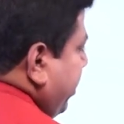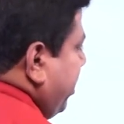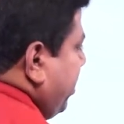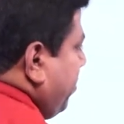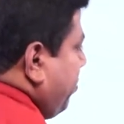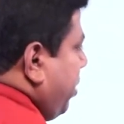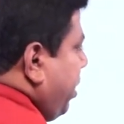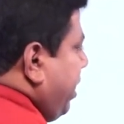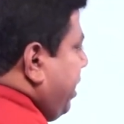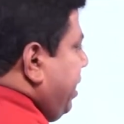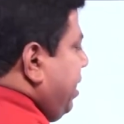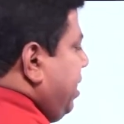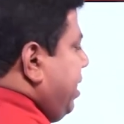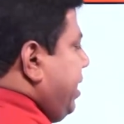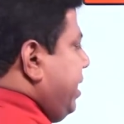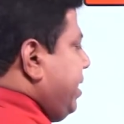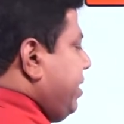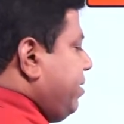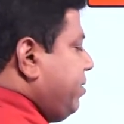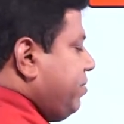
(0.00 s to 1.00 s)
it by
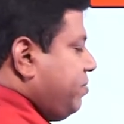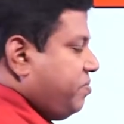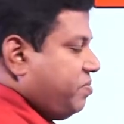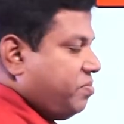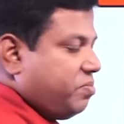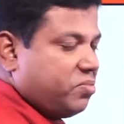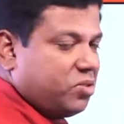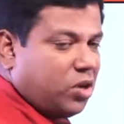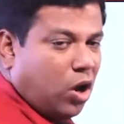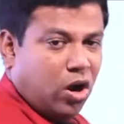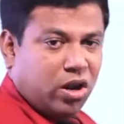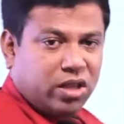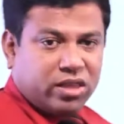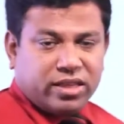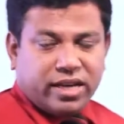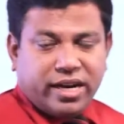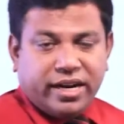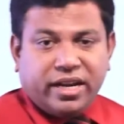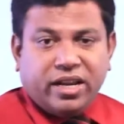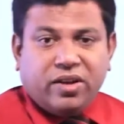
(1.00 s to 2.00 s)
like
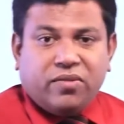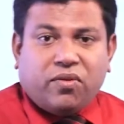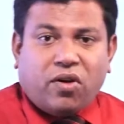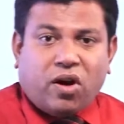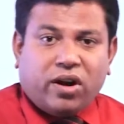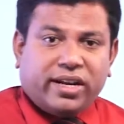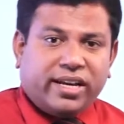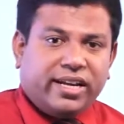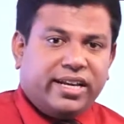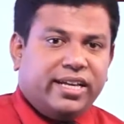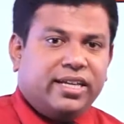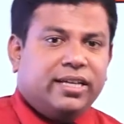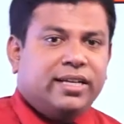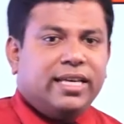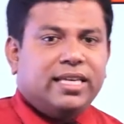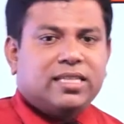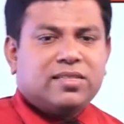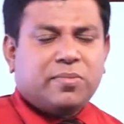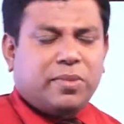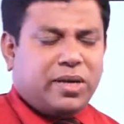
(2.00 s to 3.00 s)
30-40
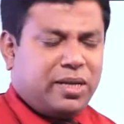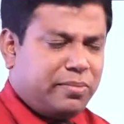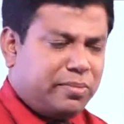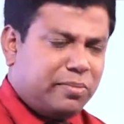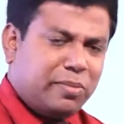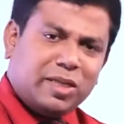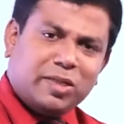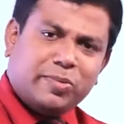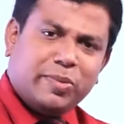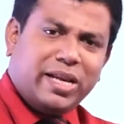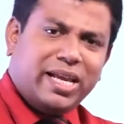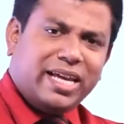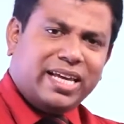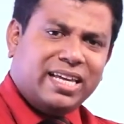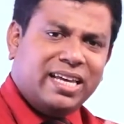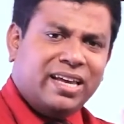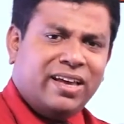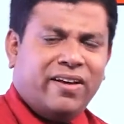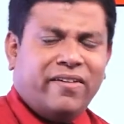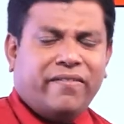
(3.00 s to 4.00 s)
degrees, must be
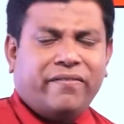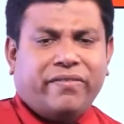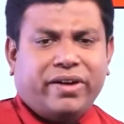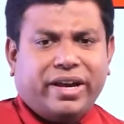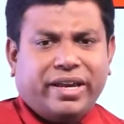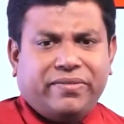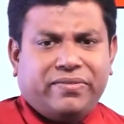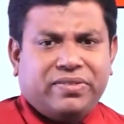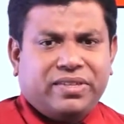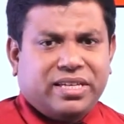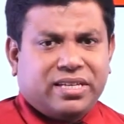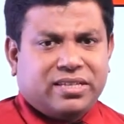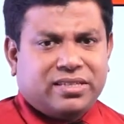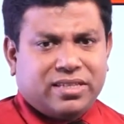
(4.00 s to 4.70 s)
like 5, 6,